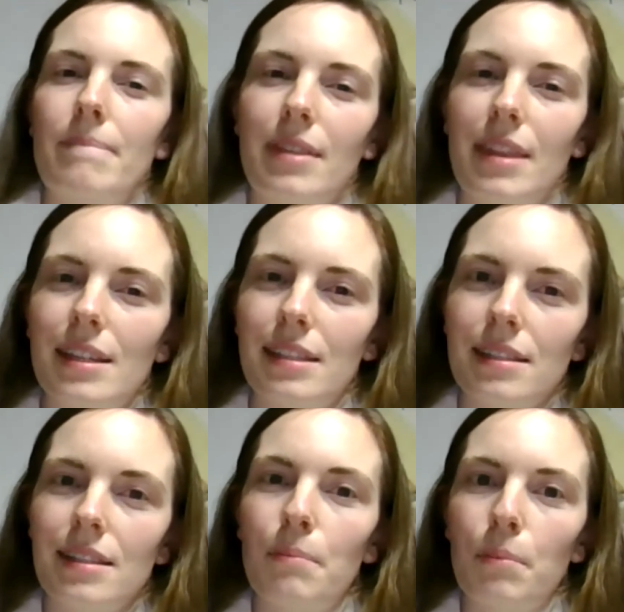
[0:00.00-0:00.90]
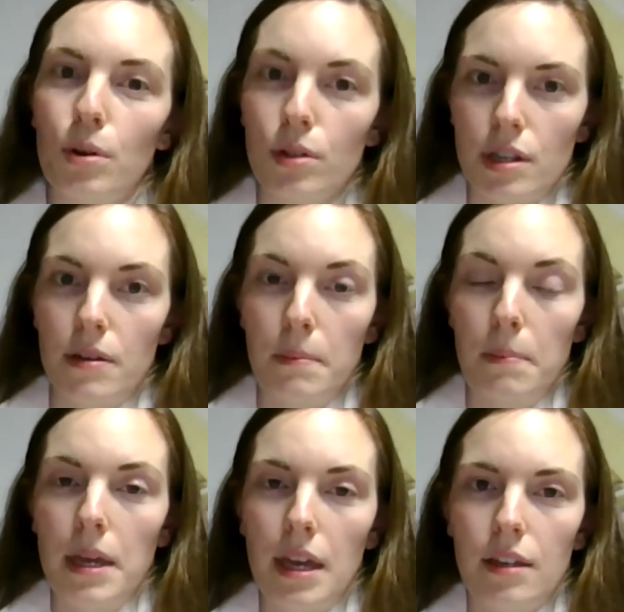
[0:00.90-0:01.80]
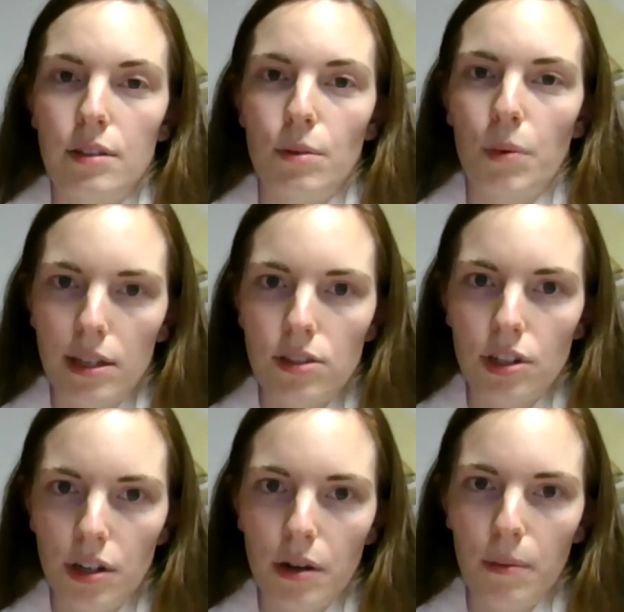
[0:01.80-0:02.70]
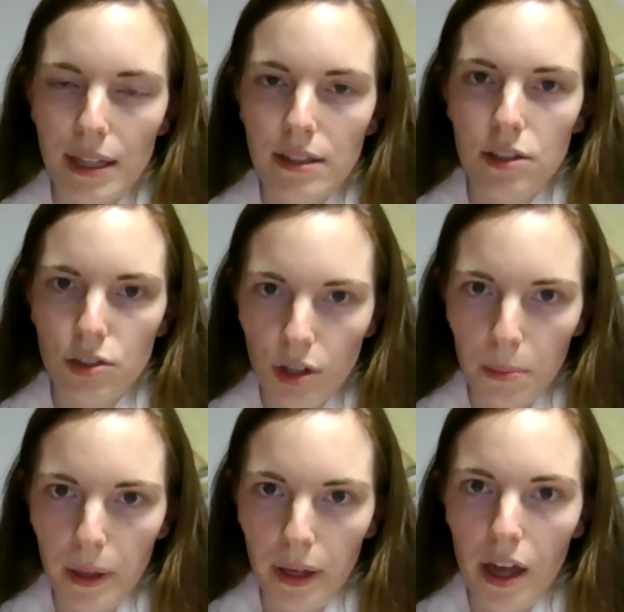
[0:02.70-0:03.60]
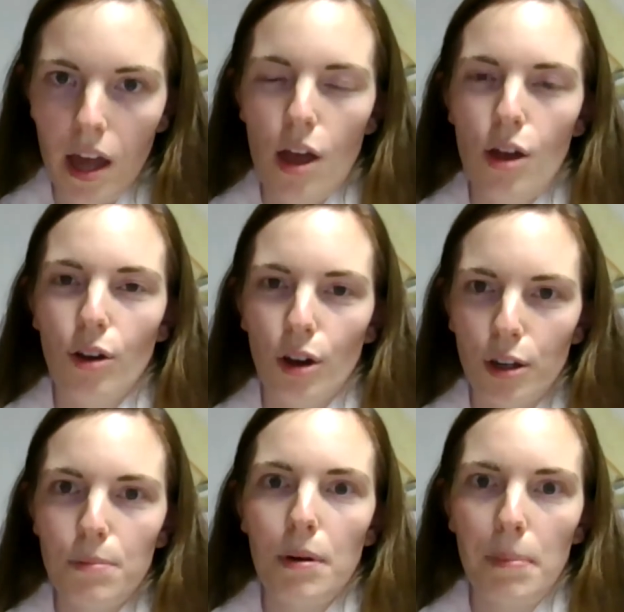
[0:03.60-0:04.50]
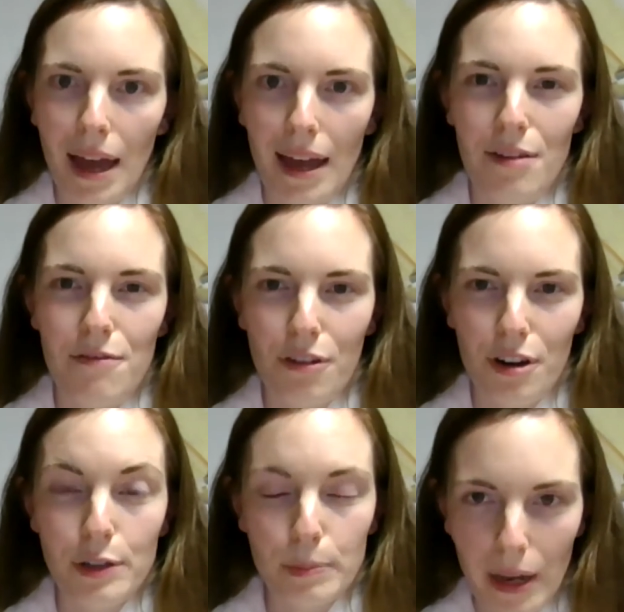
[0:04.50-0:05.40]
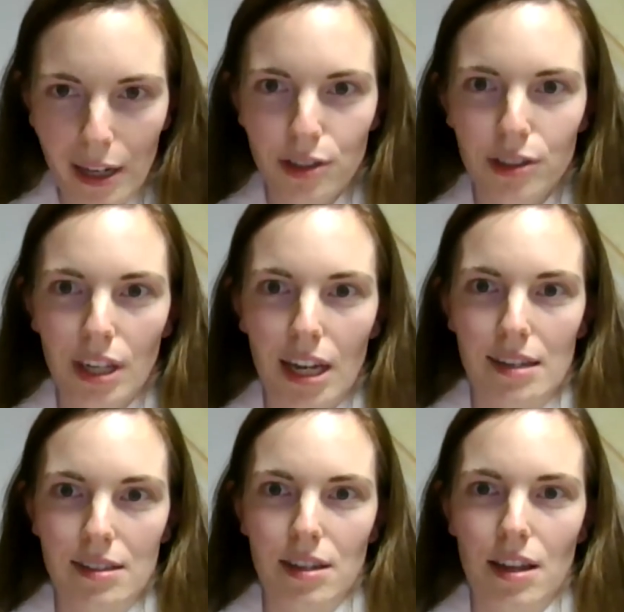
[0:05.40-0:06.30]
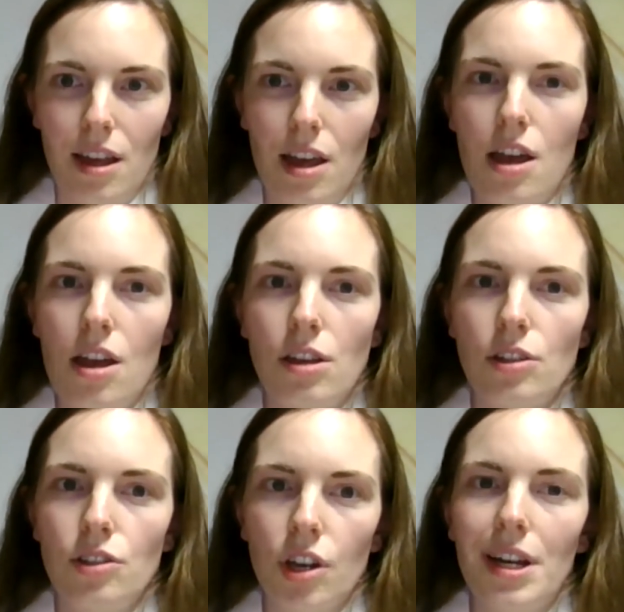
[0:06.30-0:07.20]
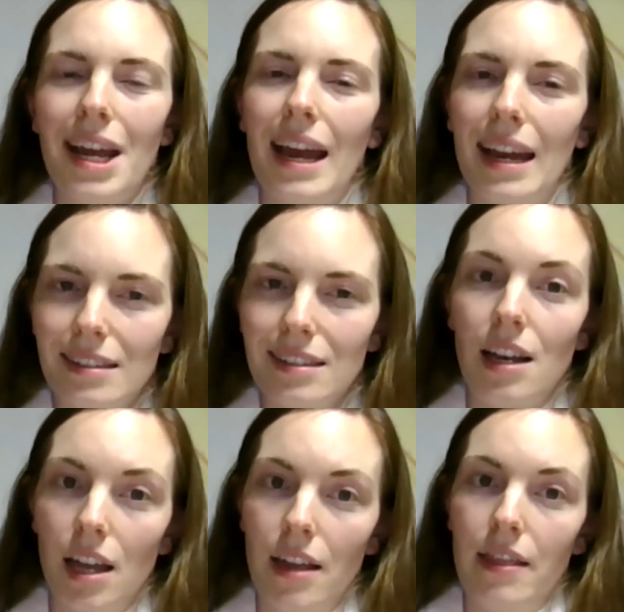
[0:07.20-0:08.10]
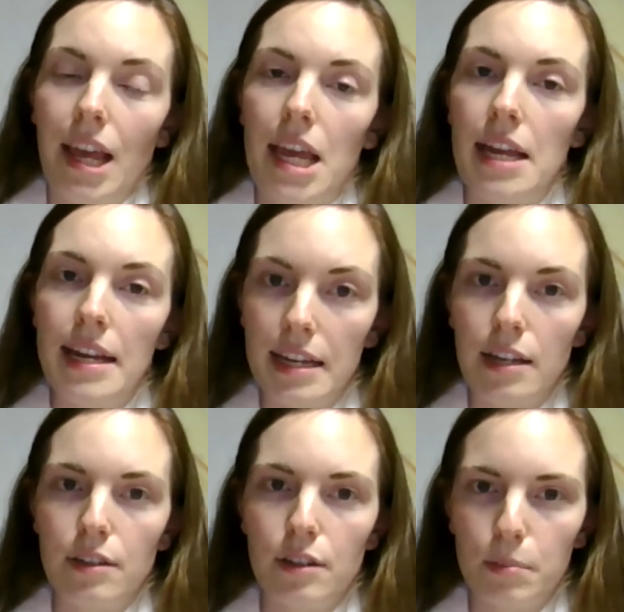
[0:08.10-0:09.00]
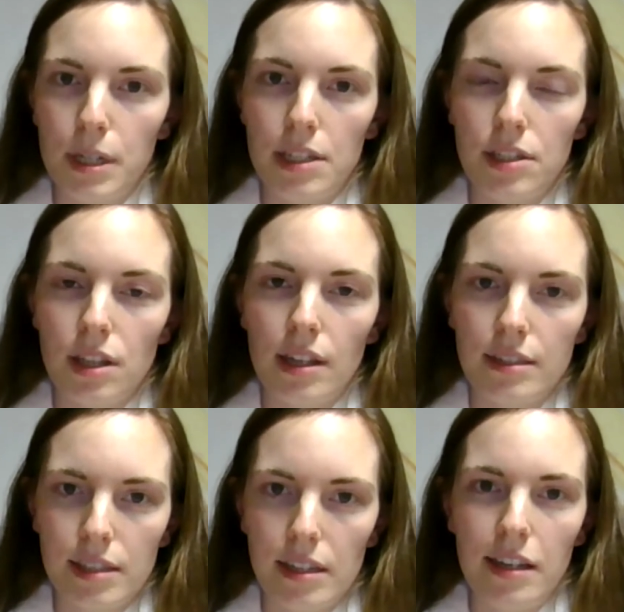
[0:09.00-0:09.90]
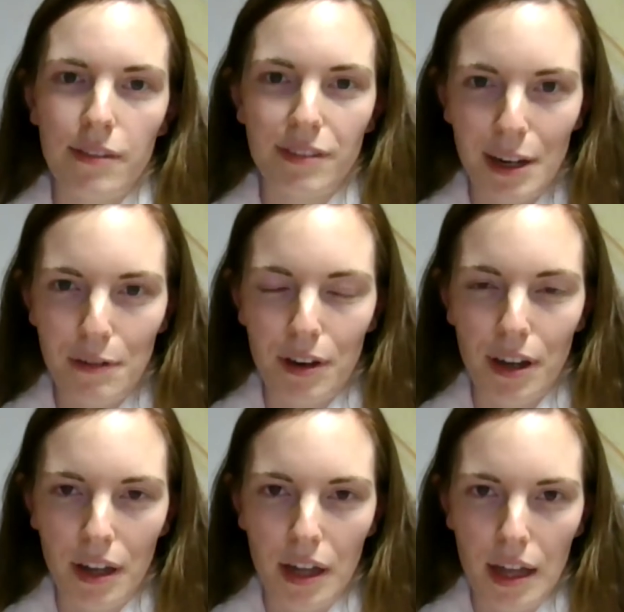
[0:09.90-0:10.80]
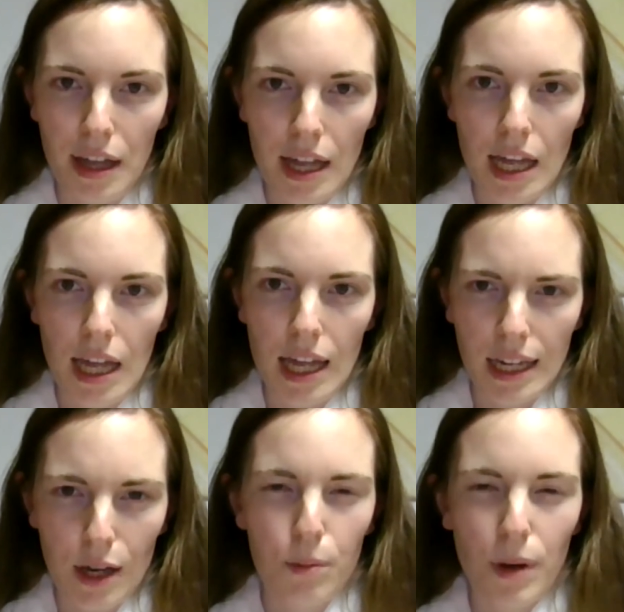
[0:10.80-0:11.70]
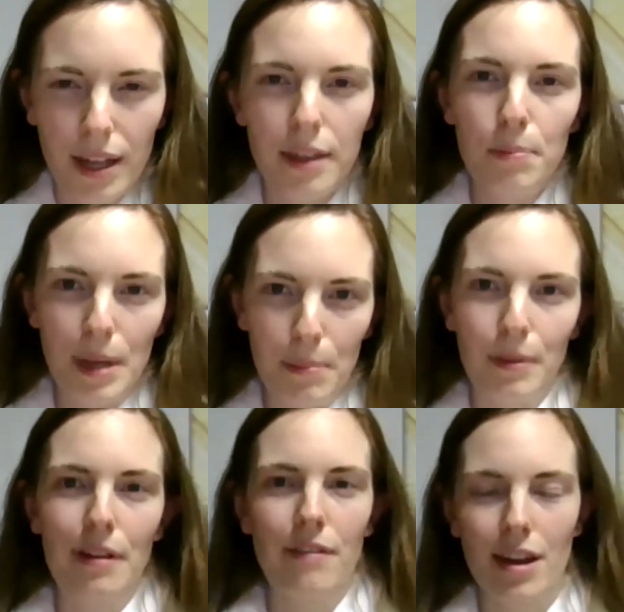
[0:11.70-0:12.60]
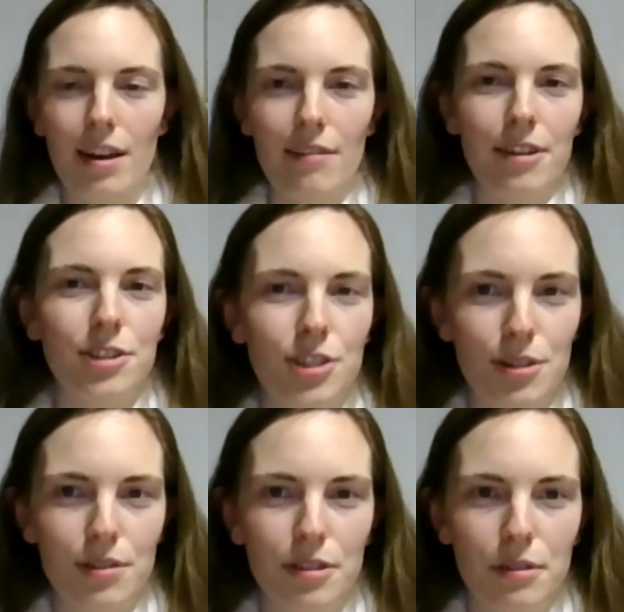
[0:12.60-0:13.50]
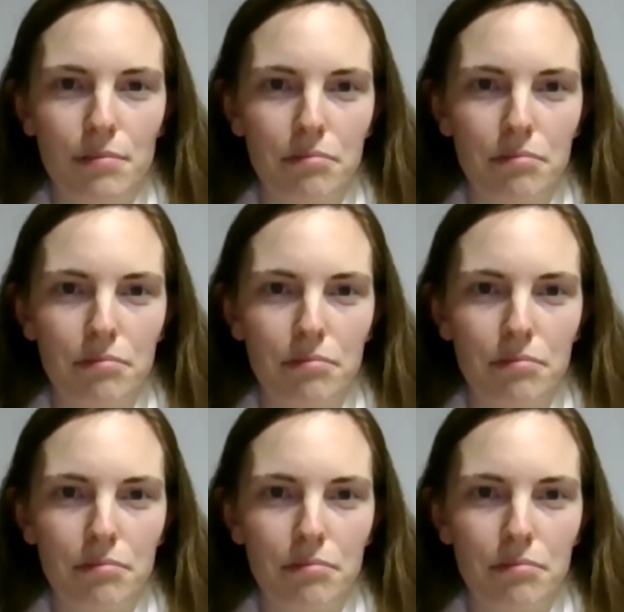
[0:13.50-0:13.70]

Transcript: This is important because when Jonah went to Joppa, God prepared him for a special task. Jonah had to learn that he needed to preach to the city of Nineveh. Now, were the people of Nineveh Jews?